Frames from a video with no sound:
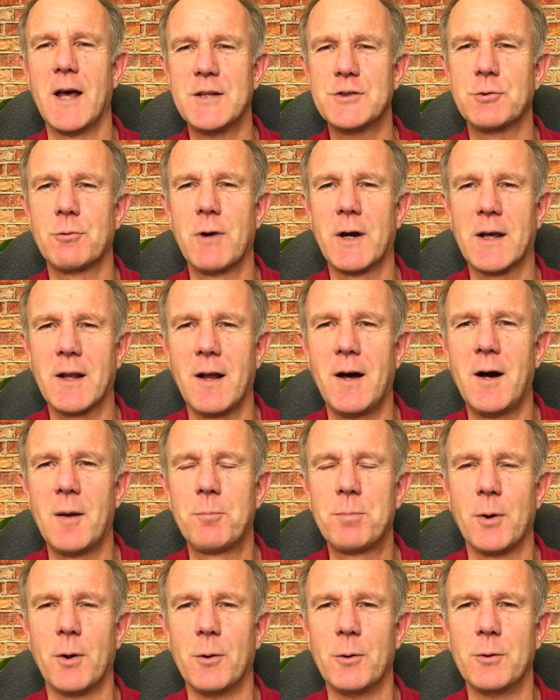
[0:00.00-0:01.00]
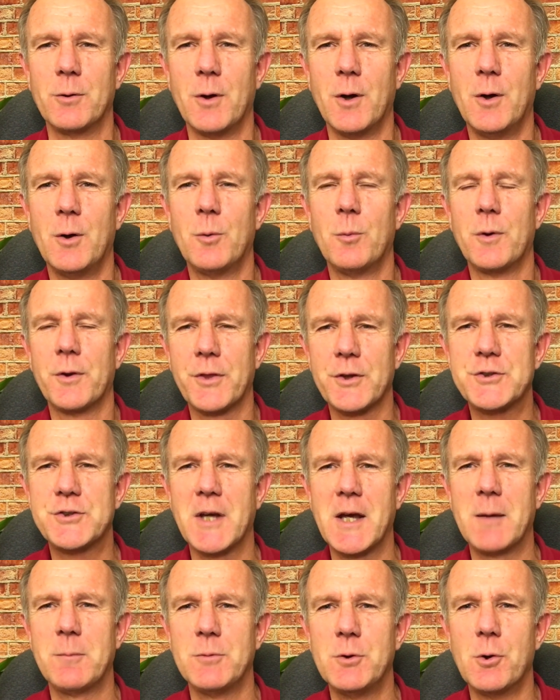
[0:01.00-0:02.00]
as a regular upload with the
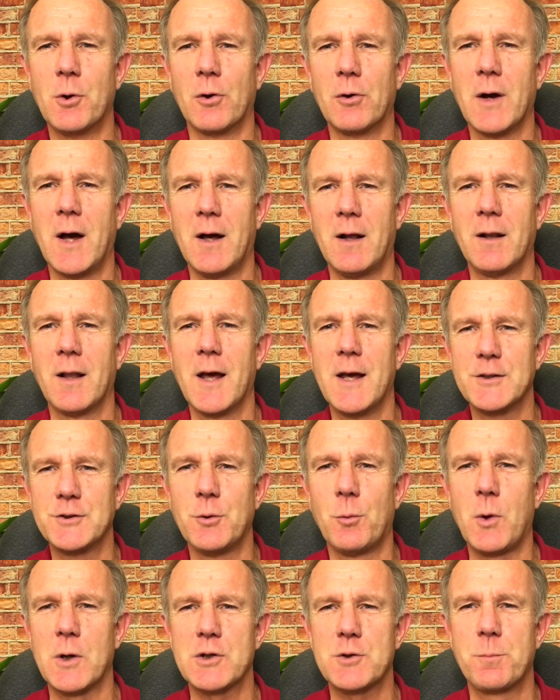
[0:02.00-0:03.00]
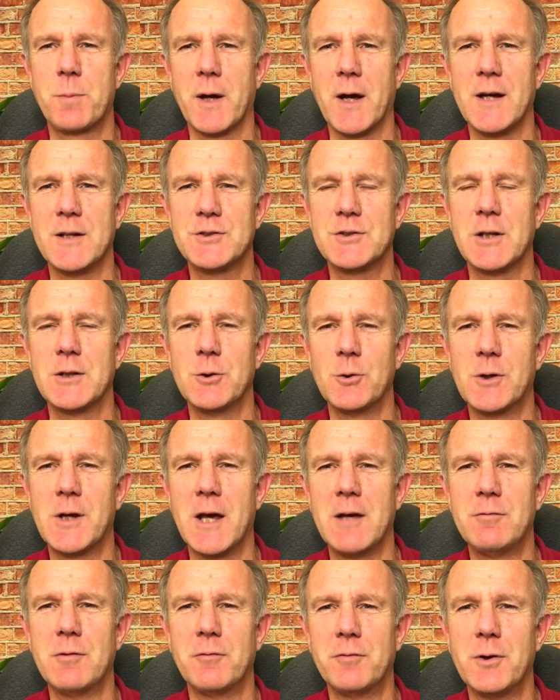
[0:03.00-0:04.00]
same URL as the watch page that you
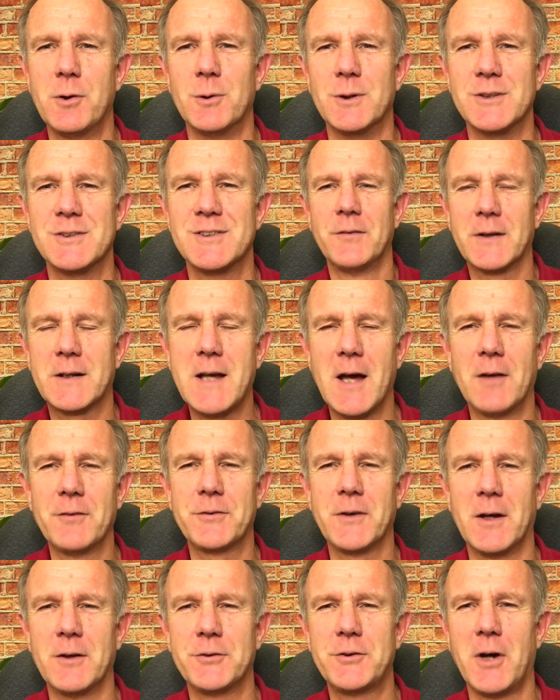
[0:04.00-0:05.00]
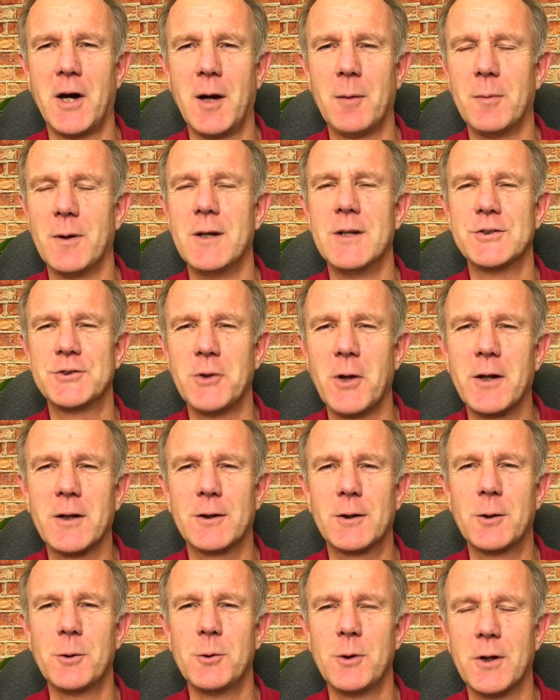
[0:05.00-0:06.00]
gave your viewers. The countdown timer is not
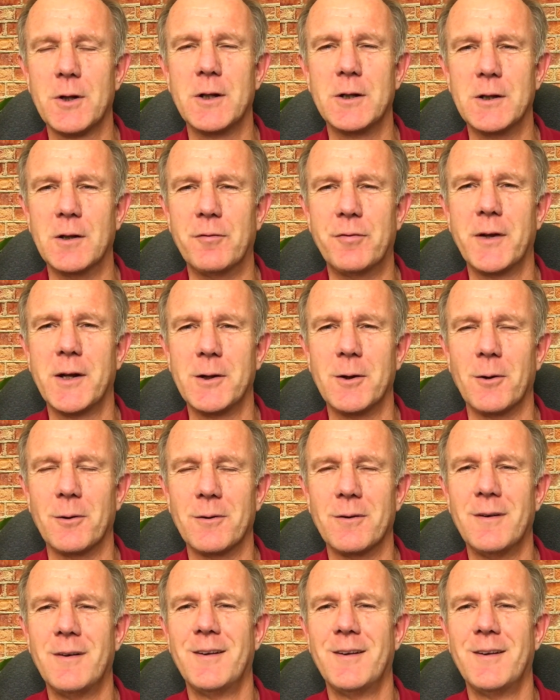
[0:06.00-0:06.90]
included in your video.